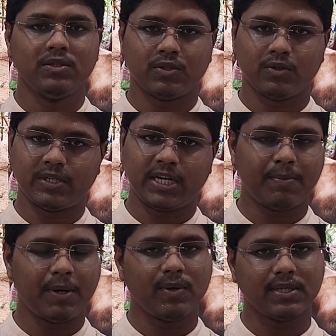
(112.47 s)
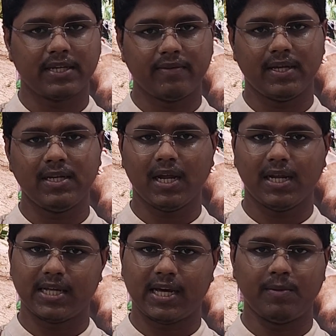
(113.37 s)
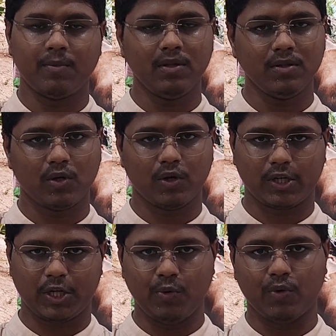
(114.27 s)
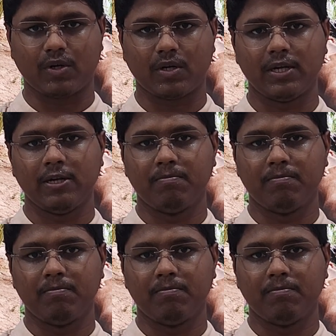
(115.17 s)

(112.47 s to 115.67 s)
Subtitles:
So treatment was given and the animal got cured,